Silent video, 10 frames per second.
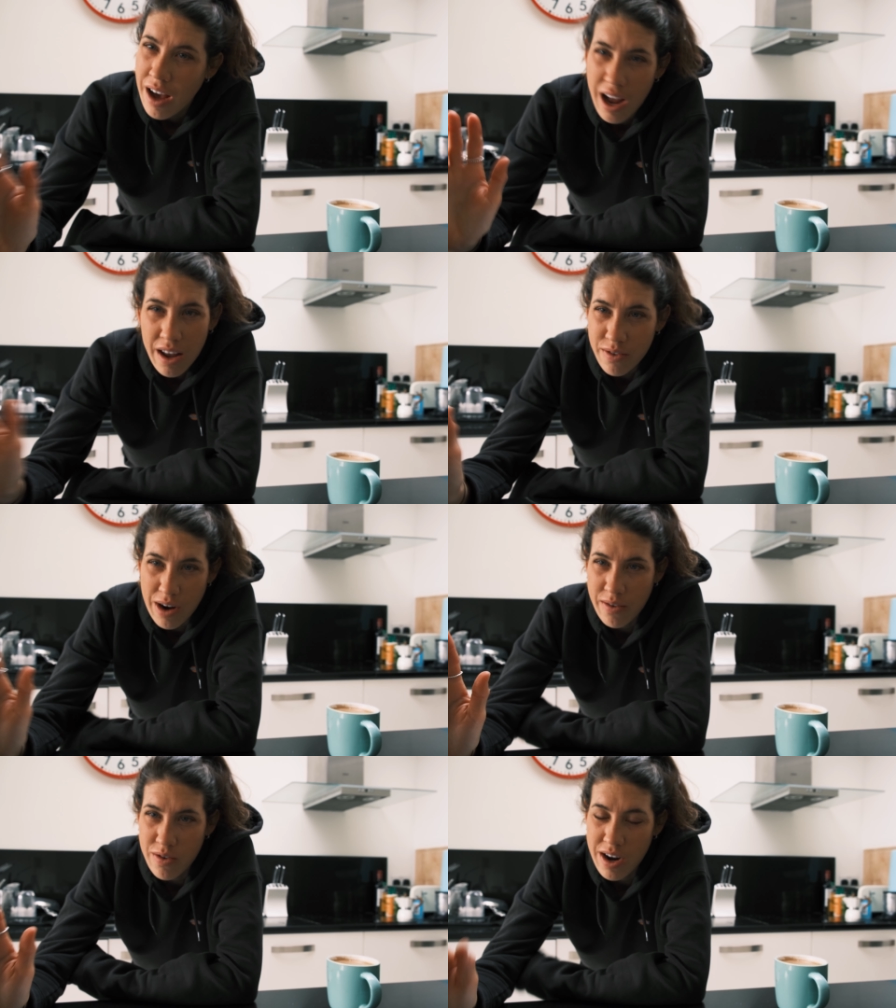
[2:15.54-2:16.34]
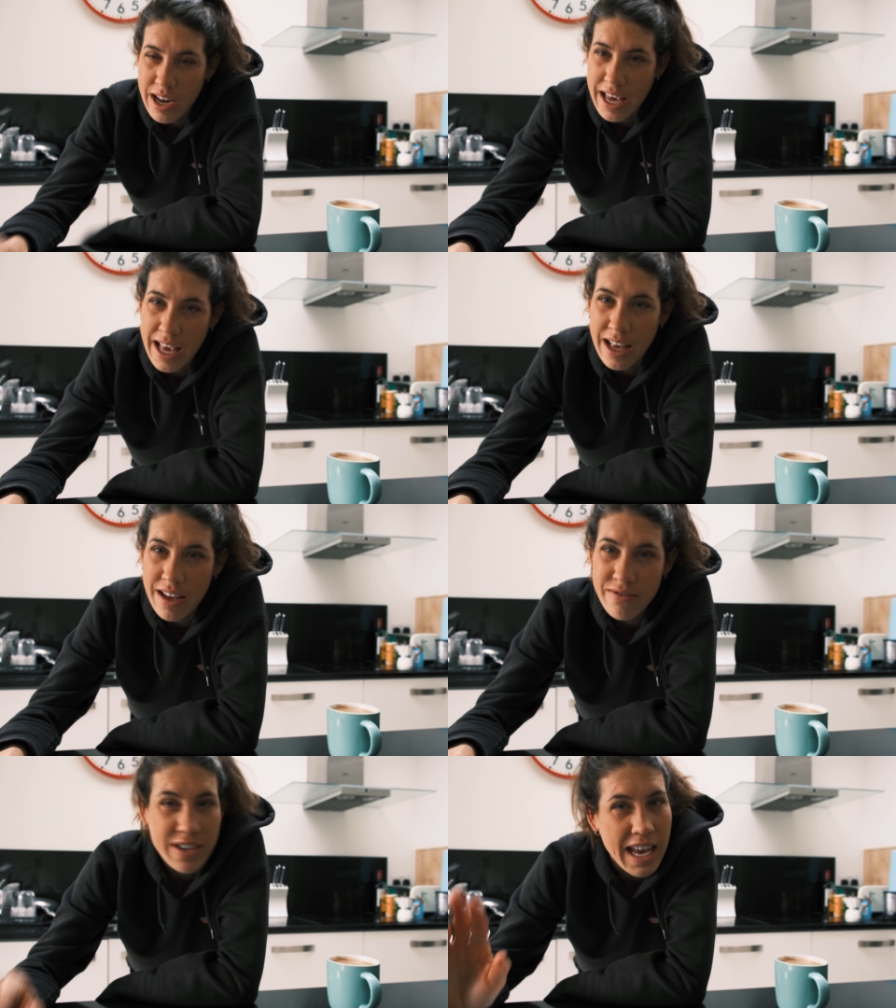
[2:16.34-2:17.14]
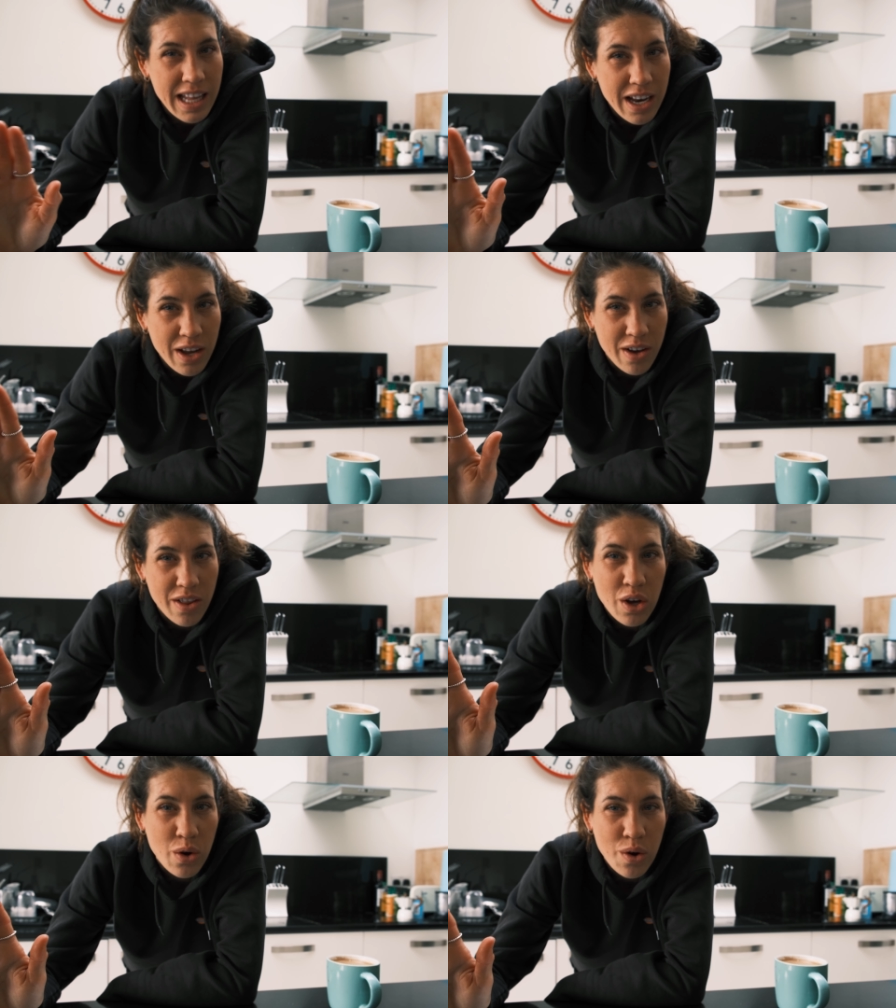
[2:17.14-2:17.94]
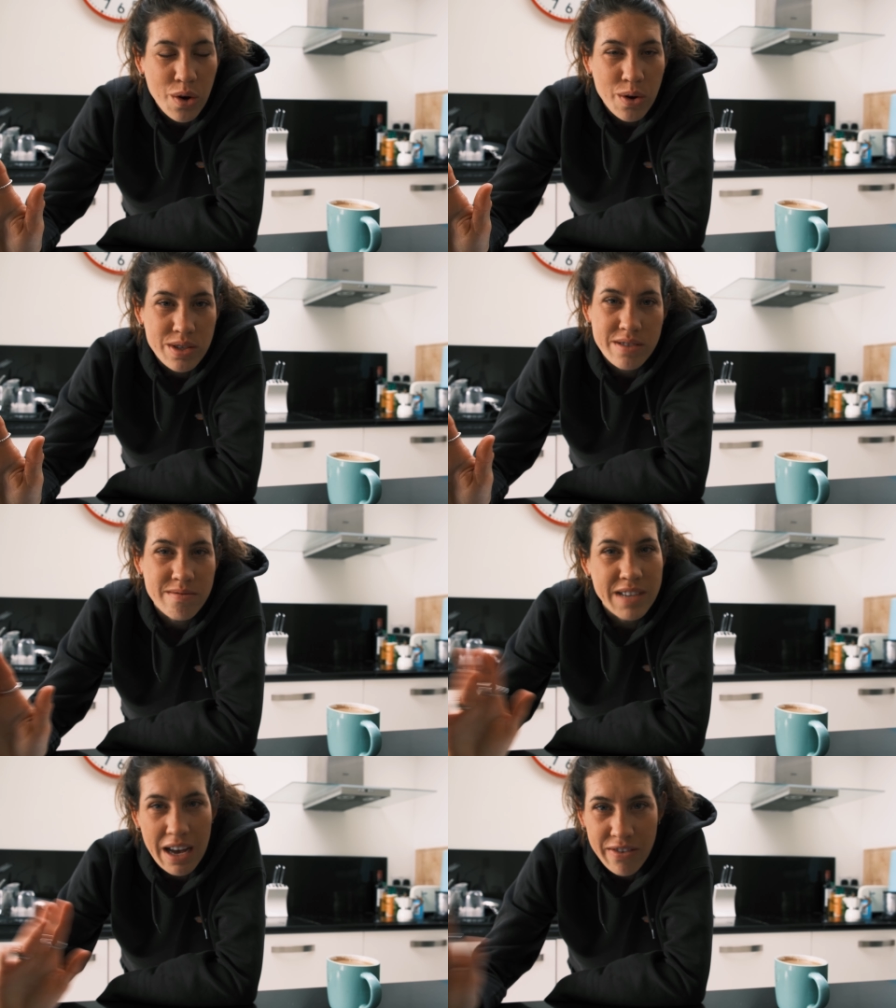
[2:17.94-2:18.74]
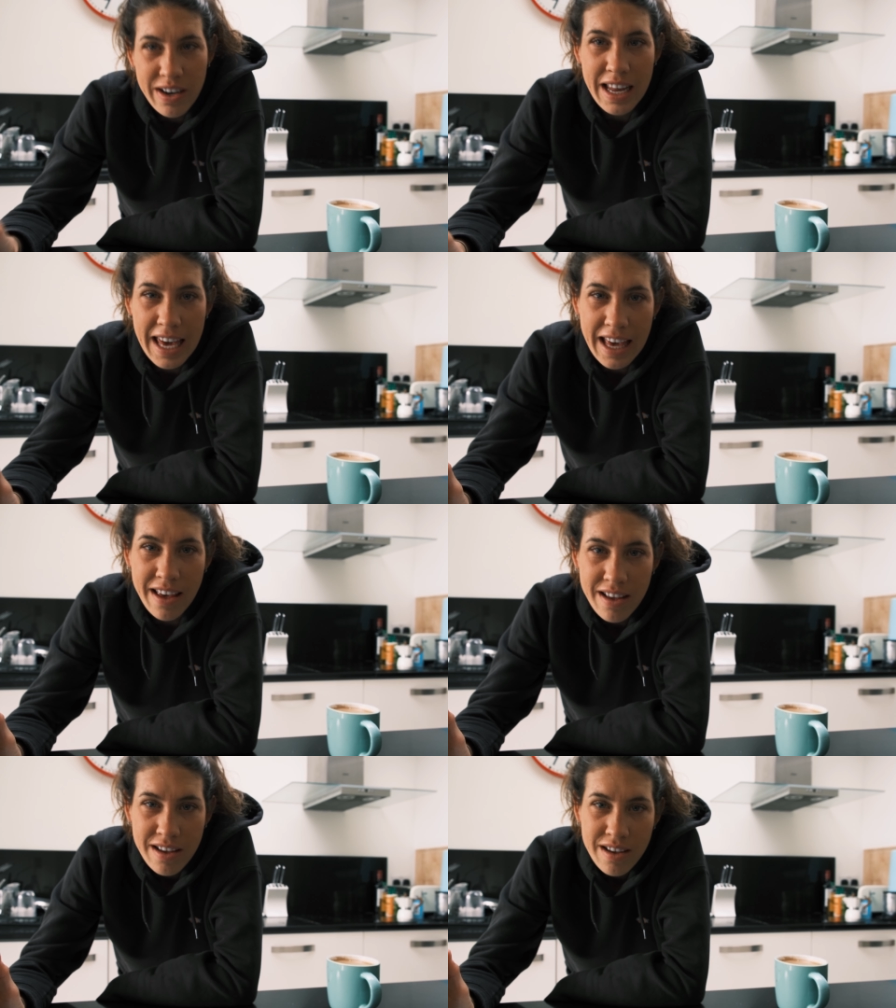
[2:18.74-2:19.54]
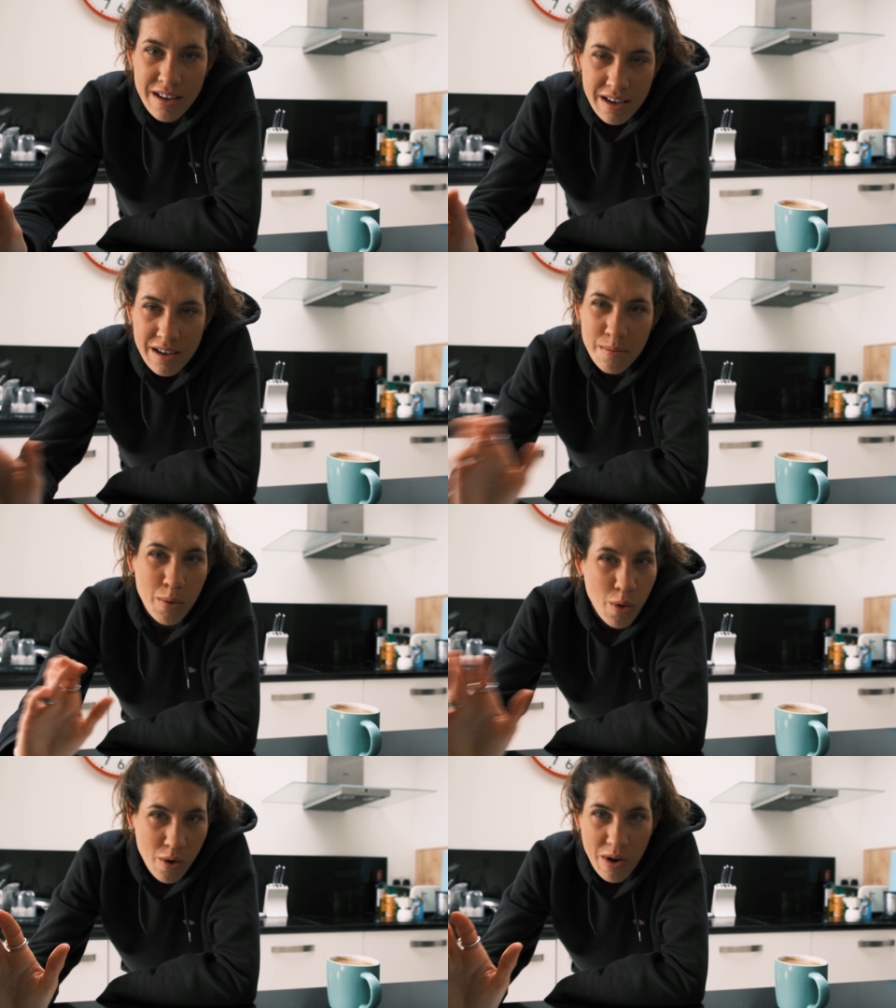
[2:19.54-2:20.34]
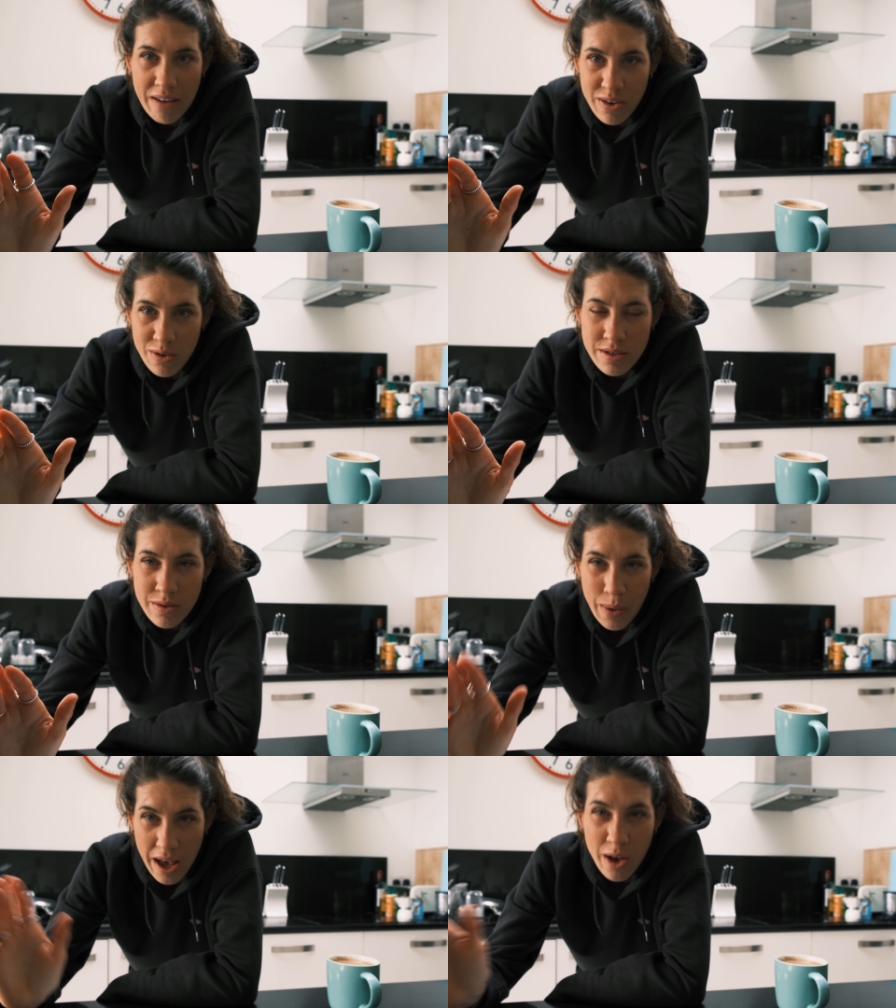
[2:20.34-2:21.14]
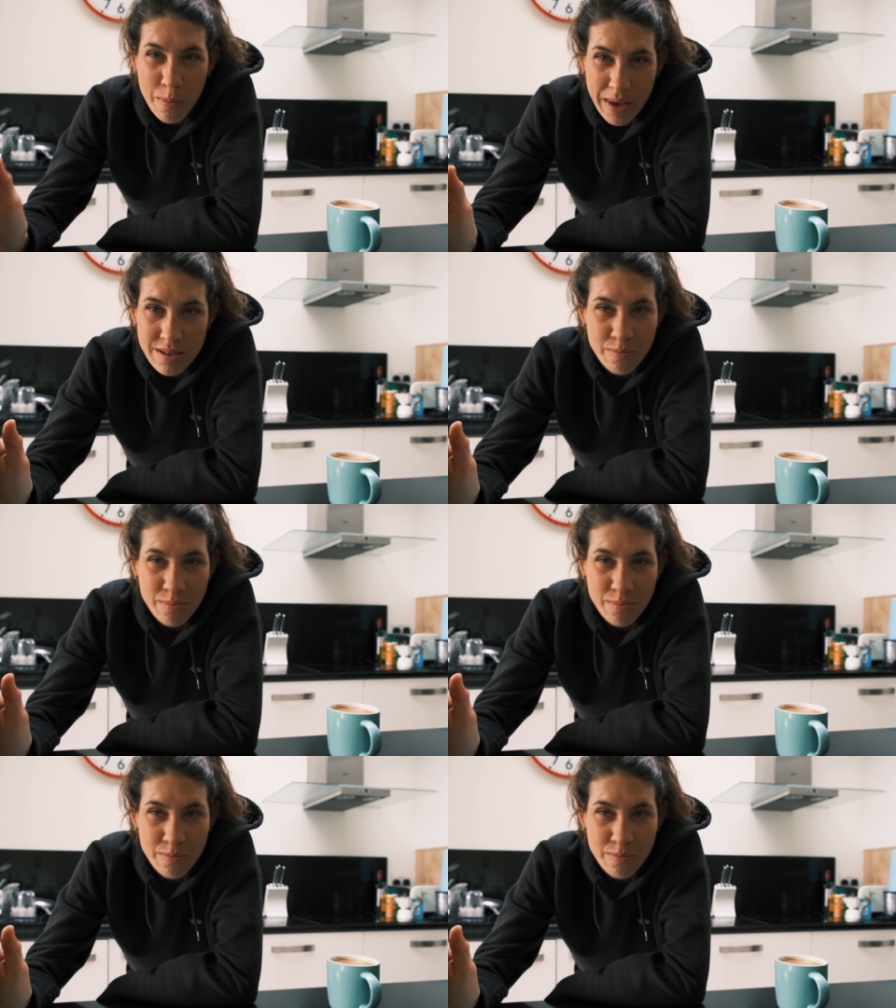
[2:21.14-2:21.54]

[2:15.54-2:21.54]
I love gravel riding. Taking a look at the course, definitely more gravel, we're hoping.